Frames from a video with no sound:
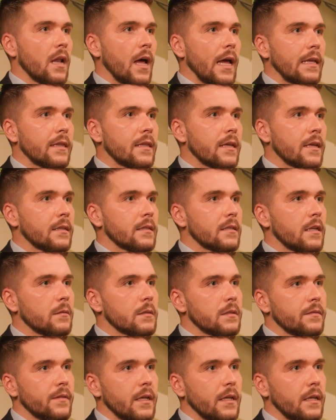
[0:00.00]
is like this. And
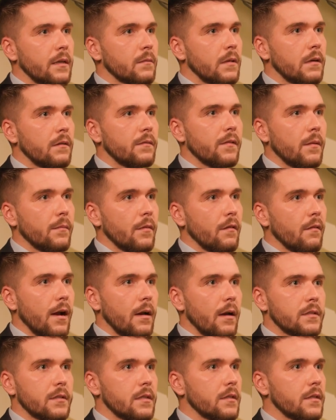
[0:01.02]
I was thinking, well, from
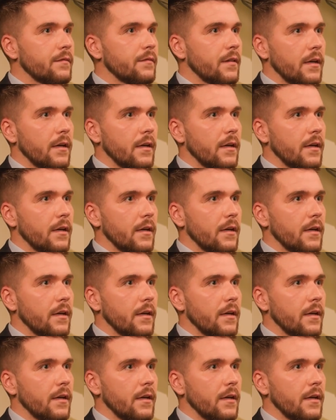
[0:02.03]
ground to the